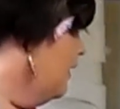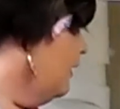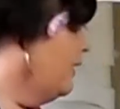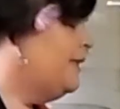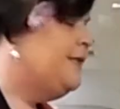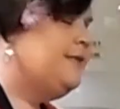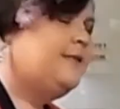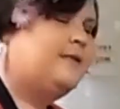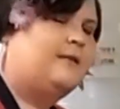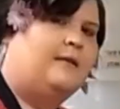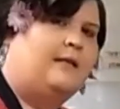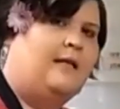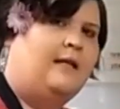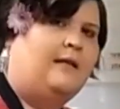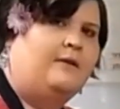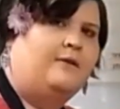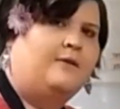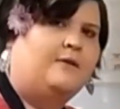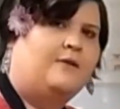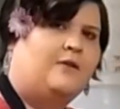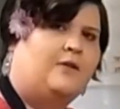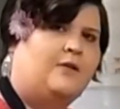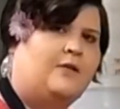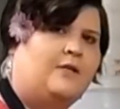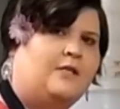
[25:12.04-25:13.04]
Alright, so that
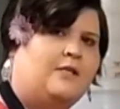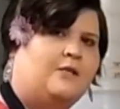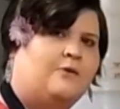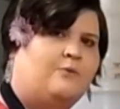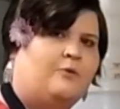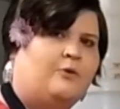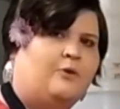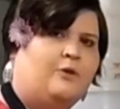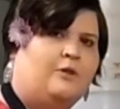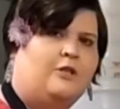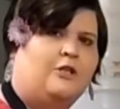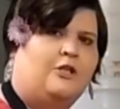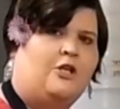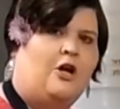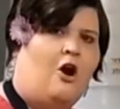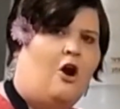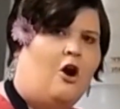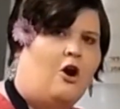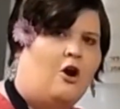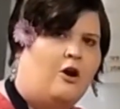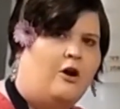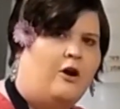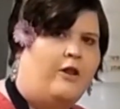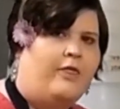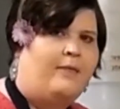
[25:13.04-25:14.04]
looks good. So we're going to
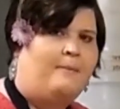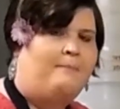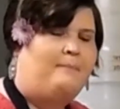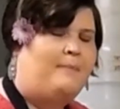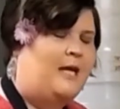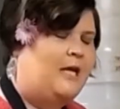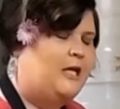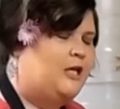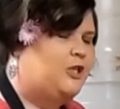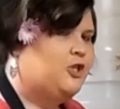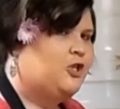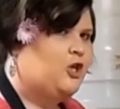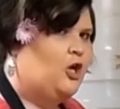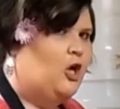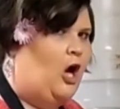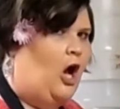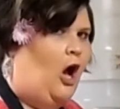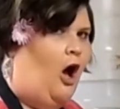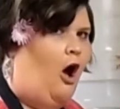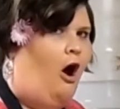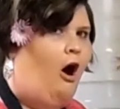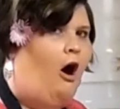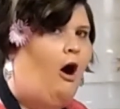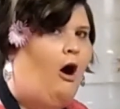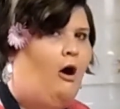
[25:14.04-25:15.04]
turn the
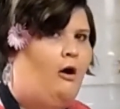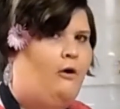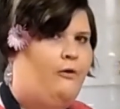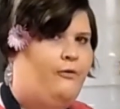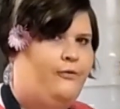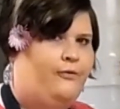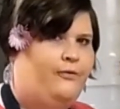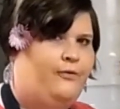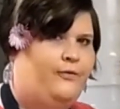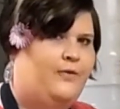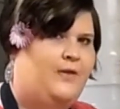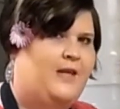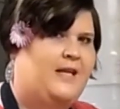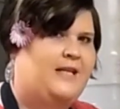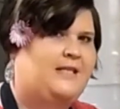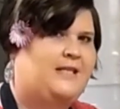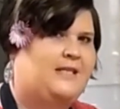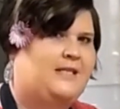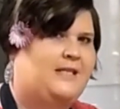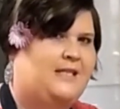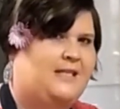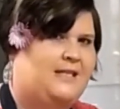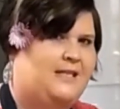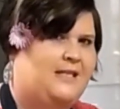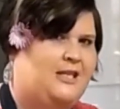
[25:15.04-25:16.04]
mixer off. This
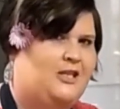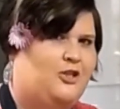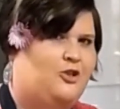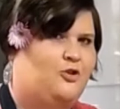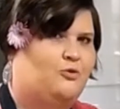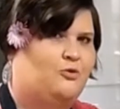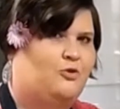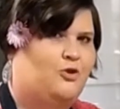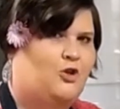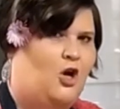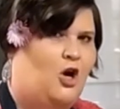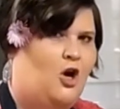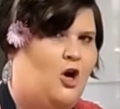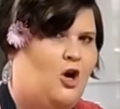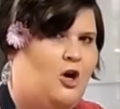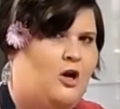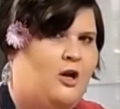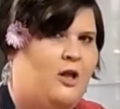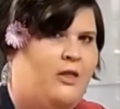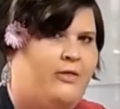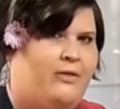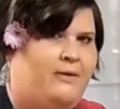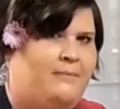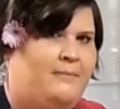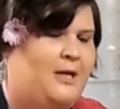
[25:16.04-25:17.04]
is essential.
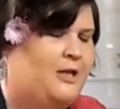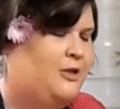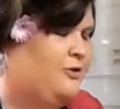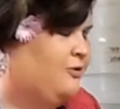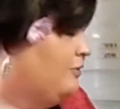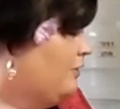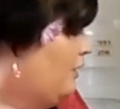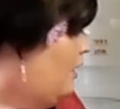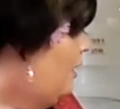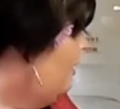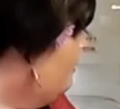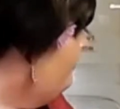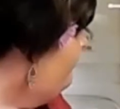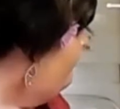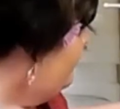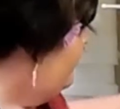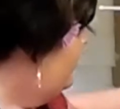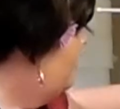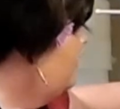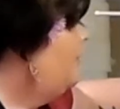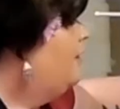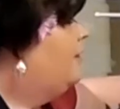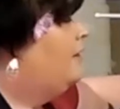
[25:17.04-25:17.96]
Turn the mixer off.